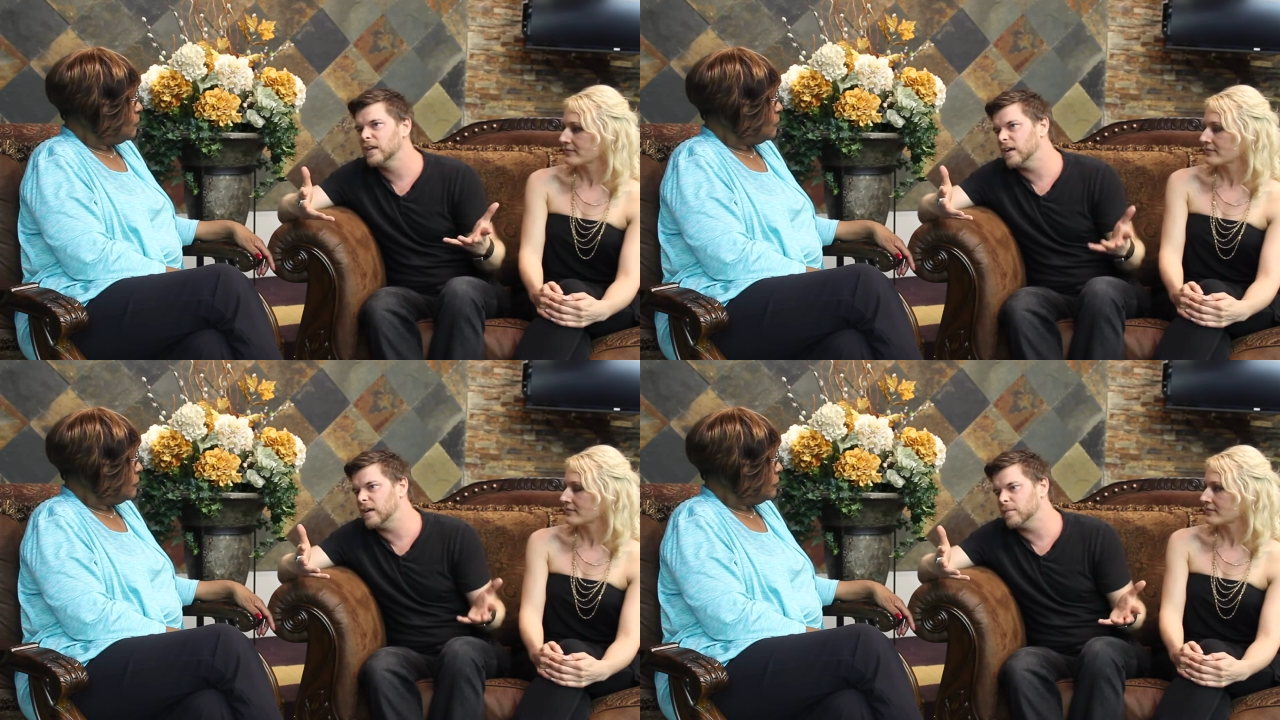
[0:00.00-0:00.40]

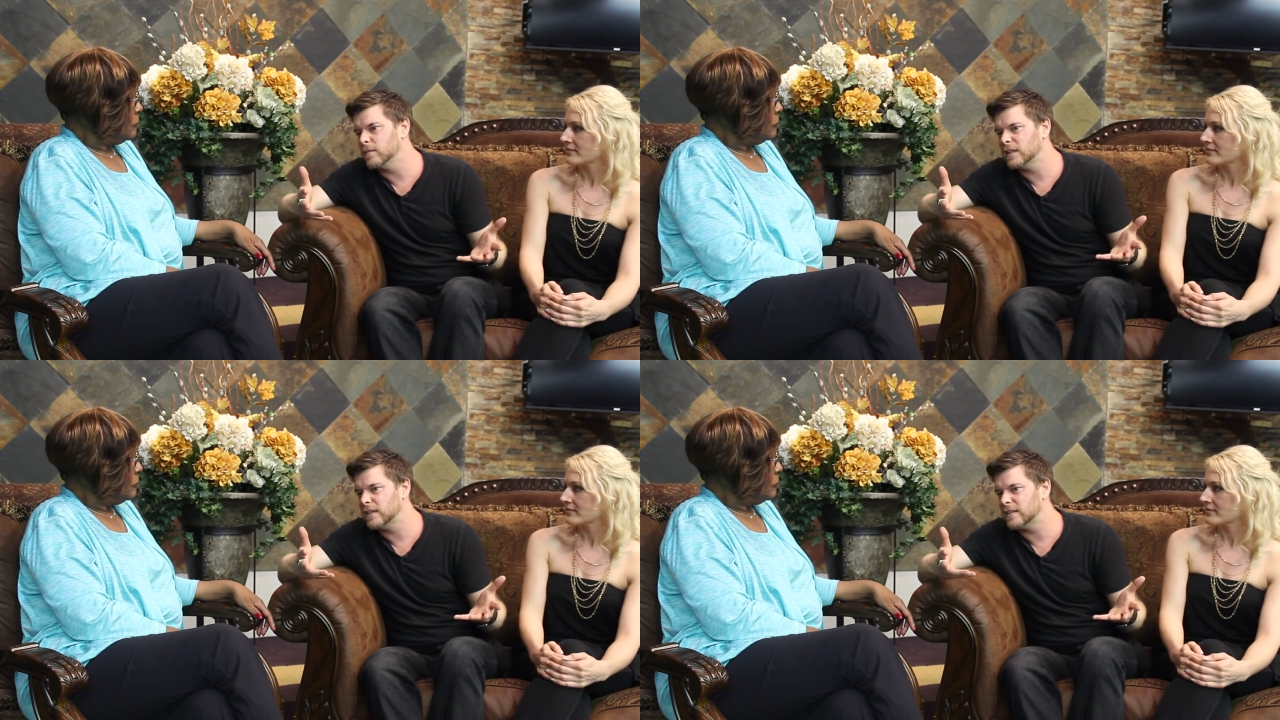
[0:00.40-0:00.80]
Speaker 1: Um,
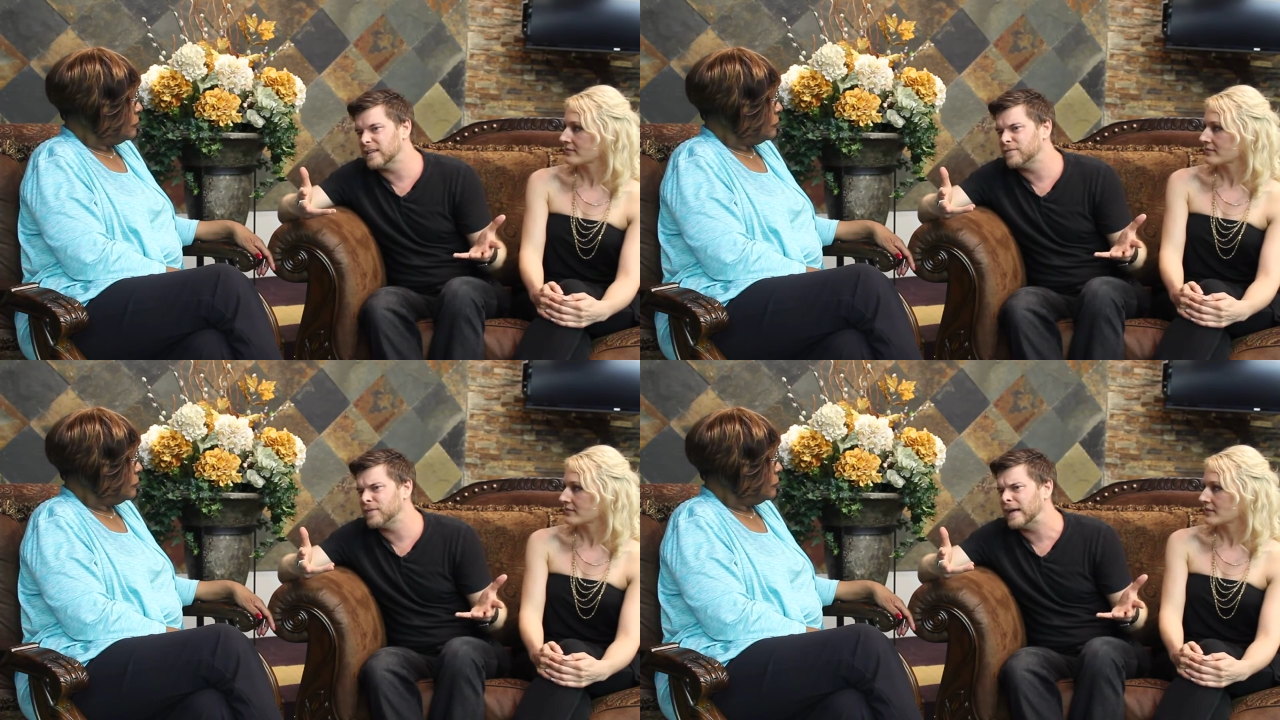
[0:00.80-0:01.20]
like
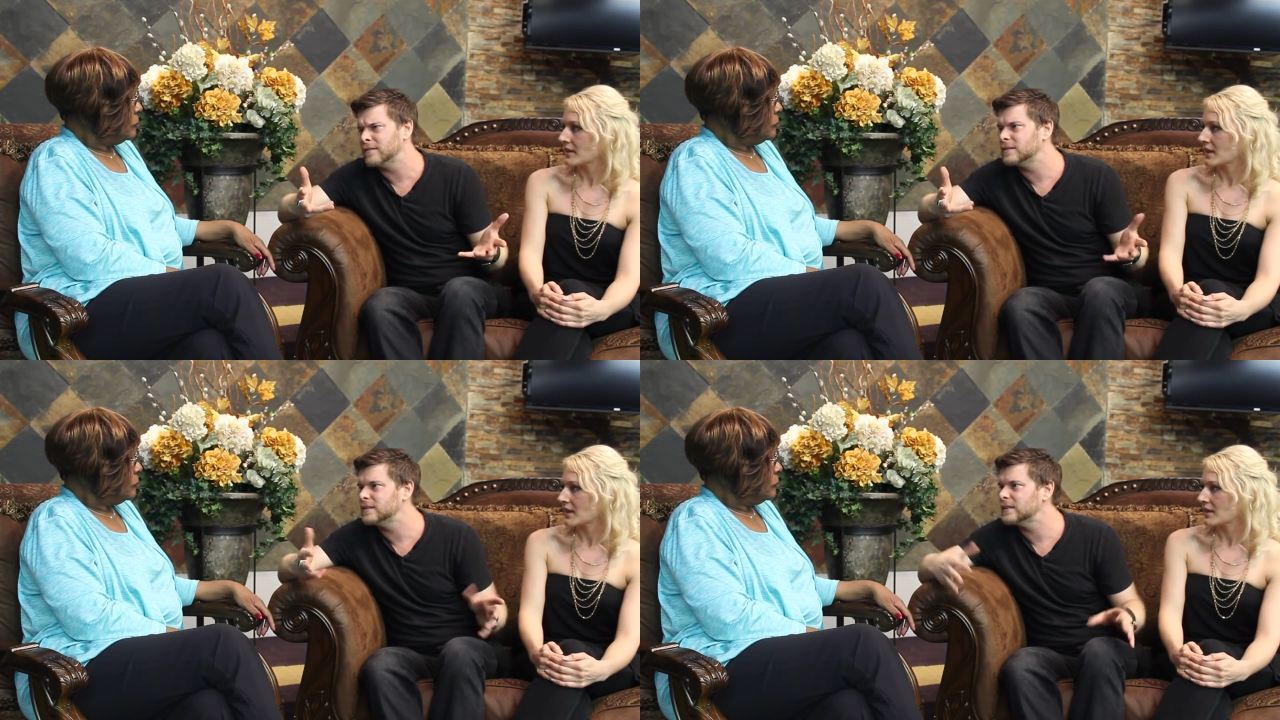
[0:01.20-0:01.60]
five or
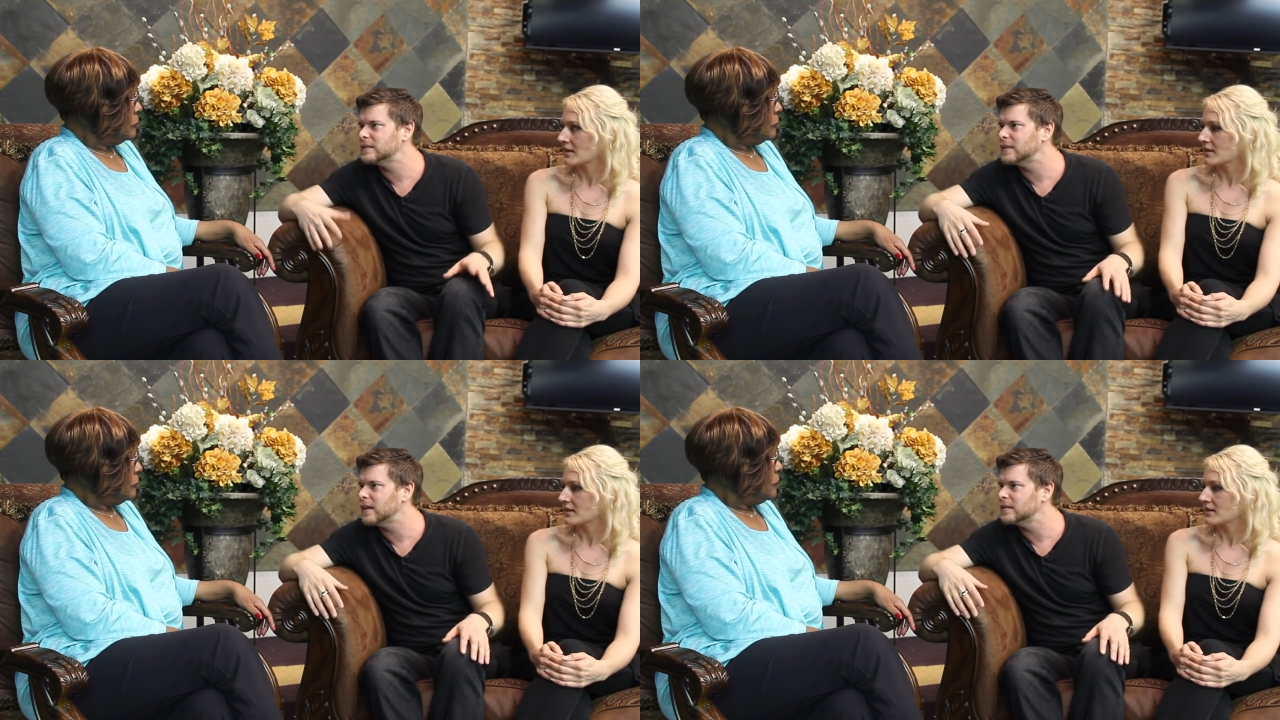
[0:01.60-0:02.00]
six
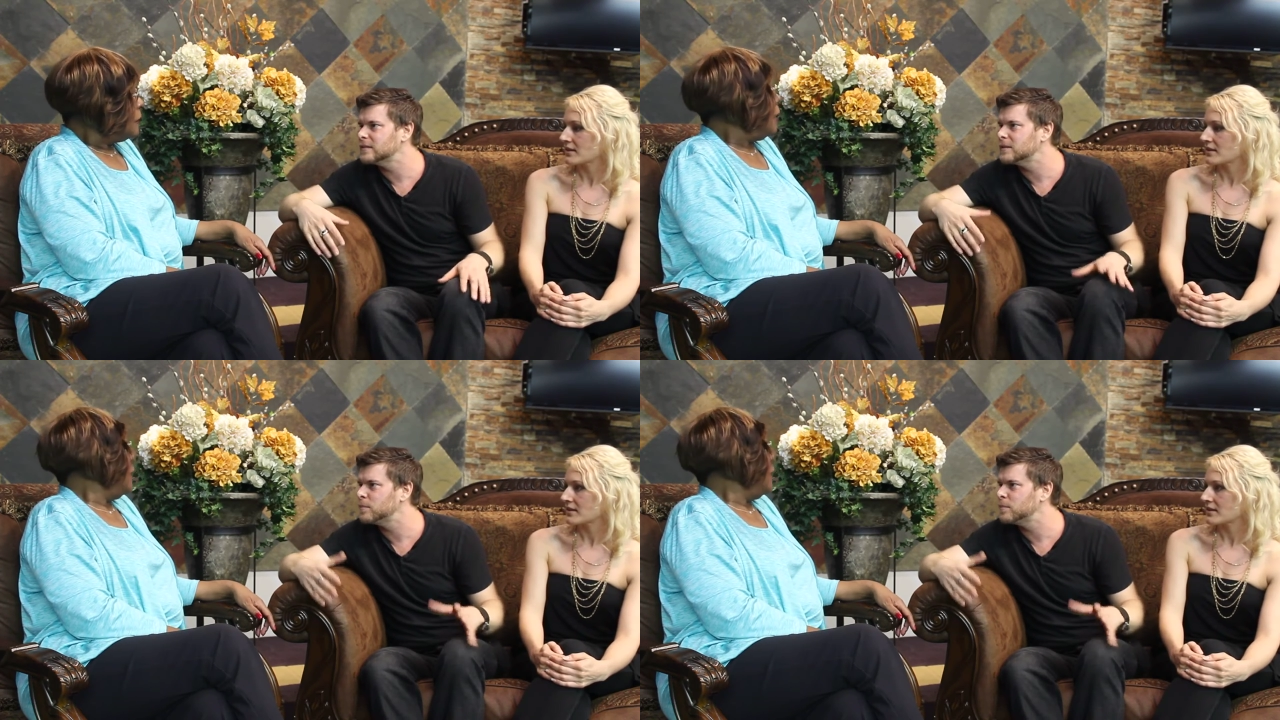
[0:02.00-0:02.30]
dollars